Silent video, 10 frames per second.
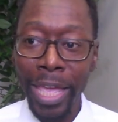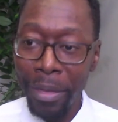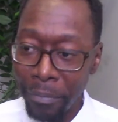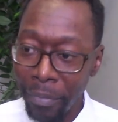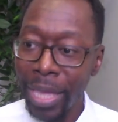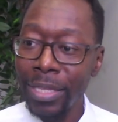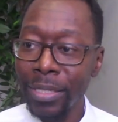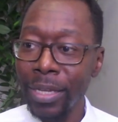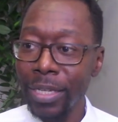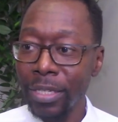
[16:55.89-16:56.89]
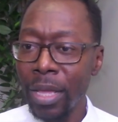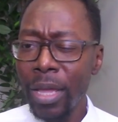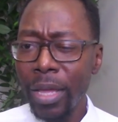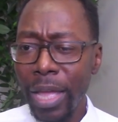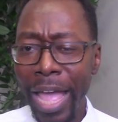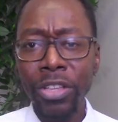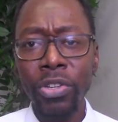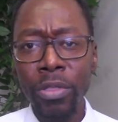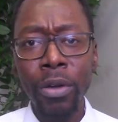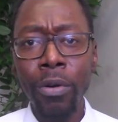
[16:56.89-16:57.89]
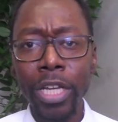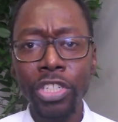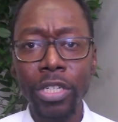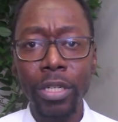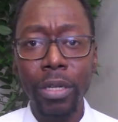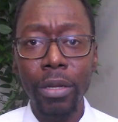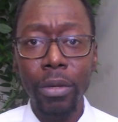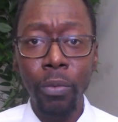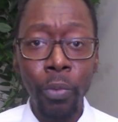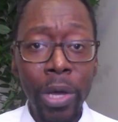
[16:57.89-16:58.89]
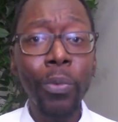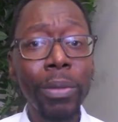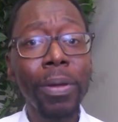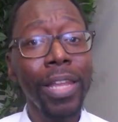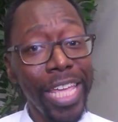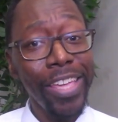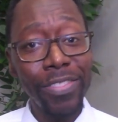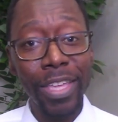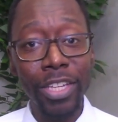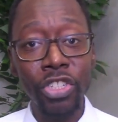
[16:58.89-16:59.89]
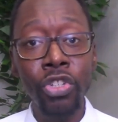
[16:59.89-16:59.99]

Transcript: It makes us answer the question, will we believe this?